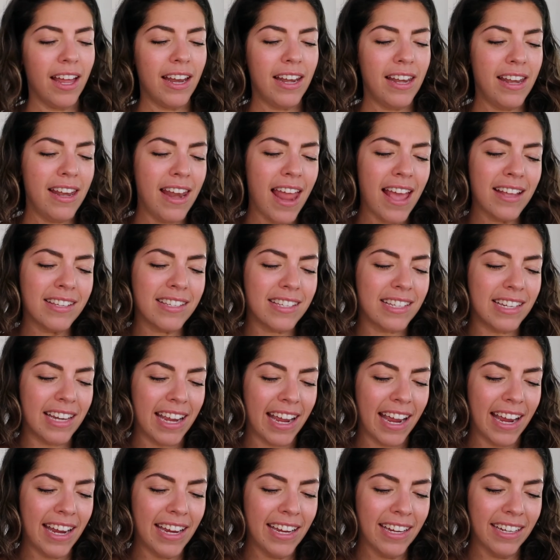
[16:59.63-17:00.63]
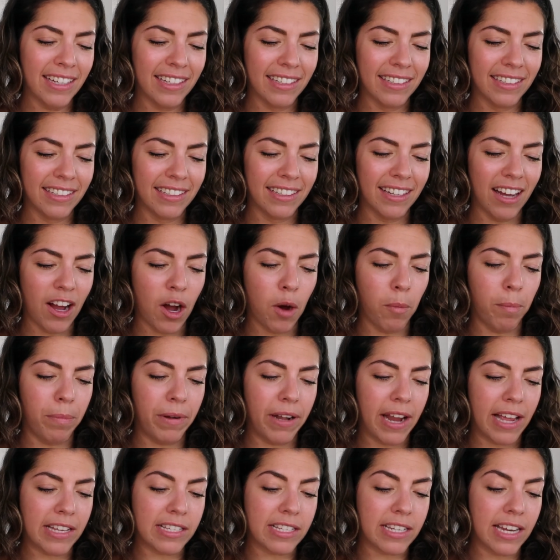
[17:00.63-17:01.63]
Leslie
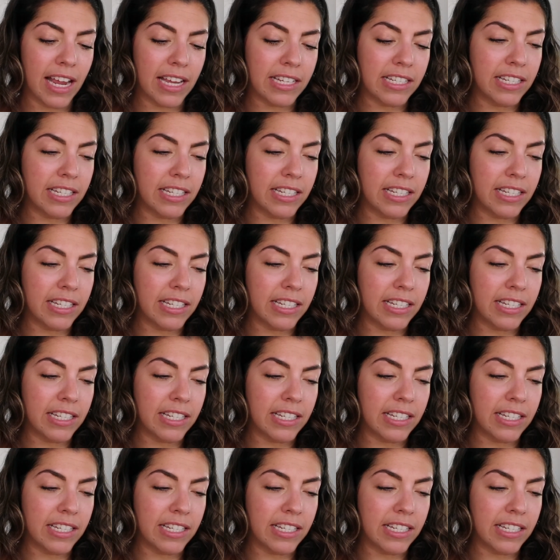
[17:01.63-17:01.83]
was